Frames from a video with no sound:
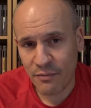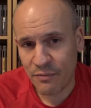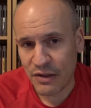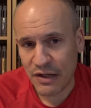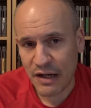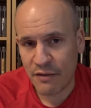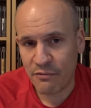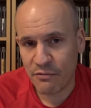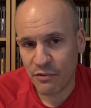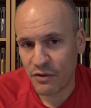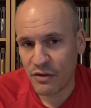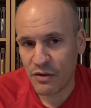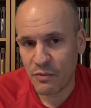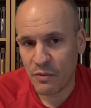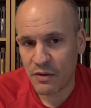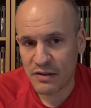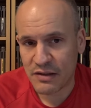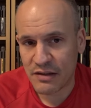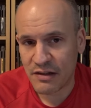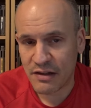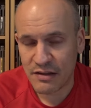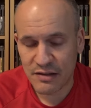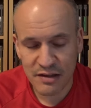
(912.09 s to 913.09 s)
but I really
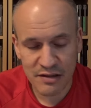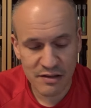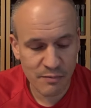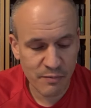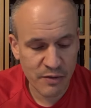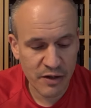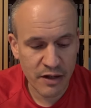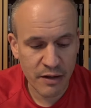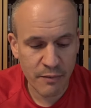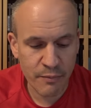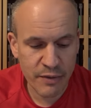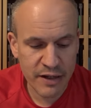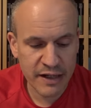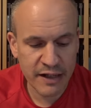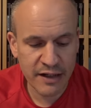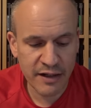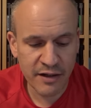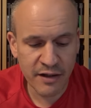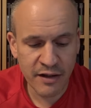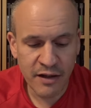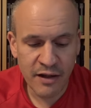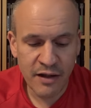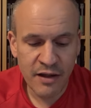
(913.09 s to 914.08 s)
wasn't anticipating
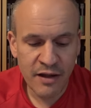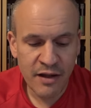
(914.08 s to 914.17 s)
buying.